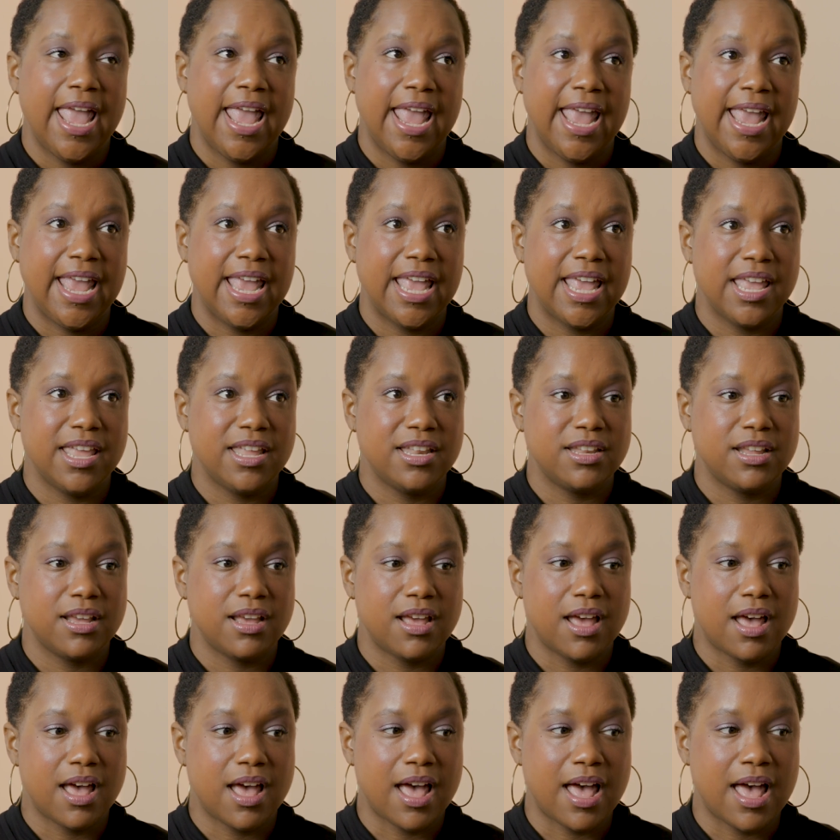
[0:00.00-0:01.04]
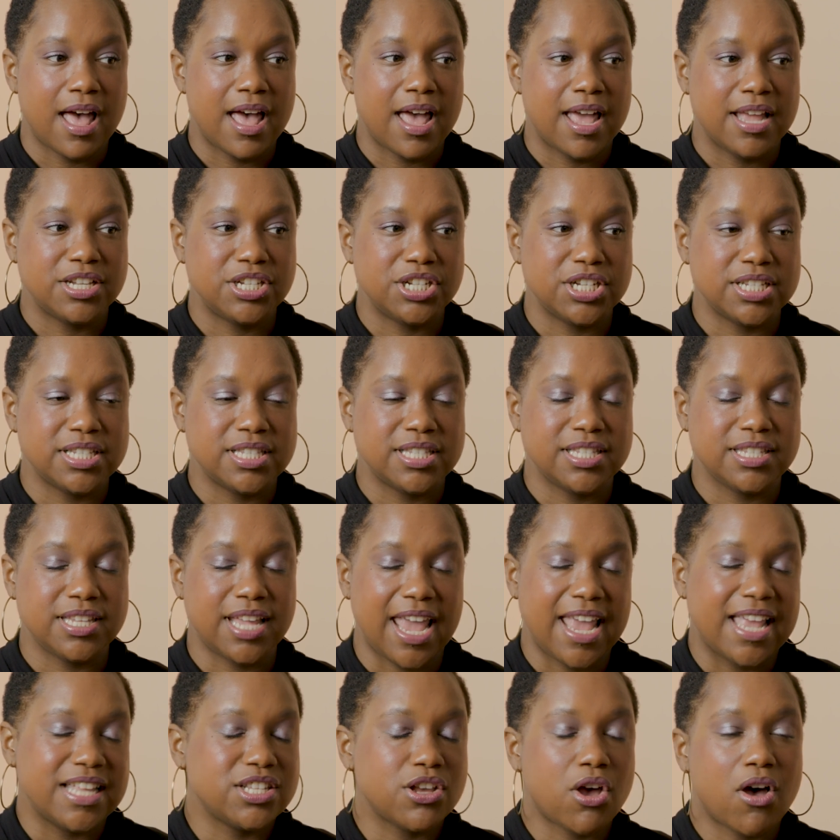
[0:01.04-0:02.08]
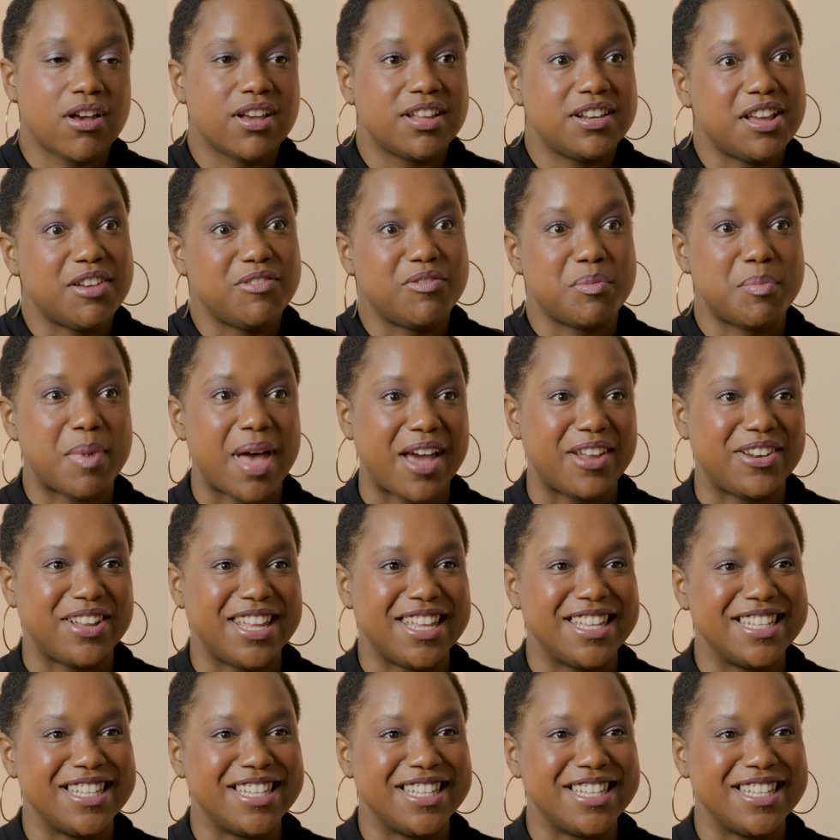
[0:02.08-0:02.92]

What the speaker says: And I just can't talk enough about